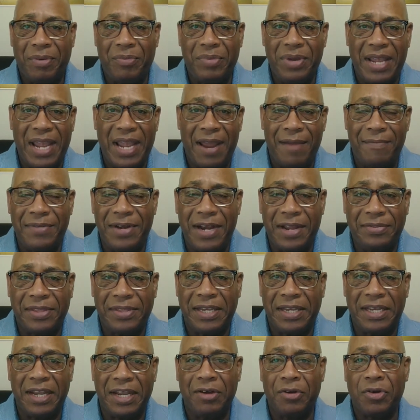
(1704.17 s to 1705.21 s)
but we have
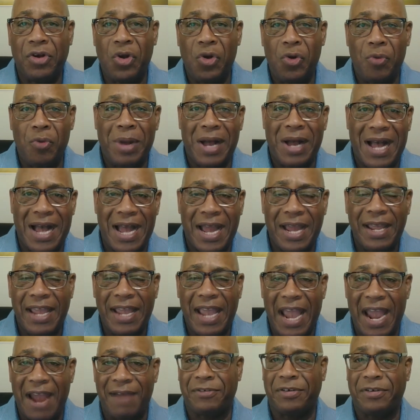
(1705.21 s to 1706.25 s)
nothing they'll go by
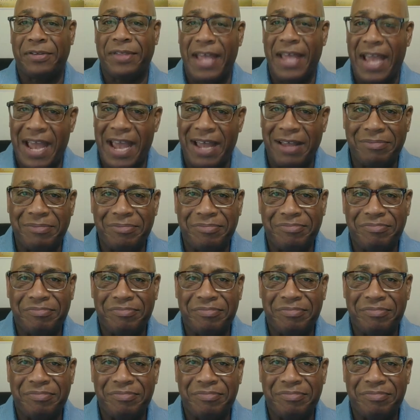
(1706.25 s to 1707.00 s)
after that.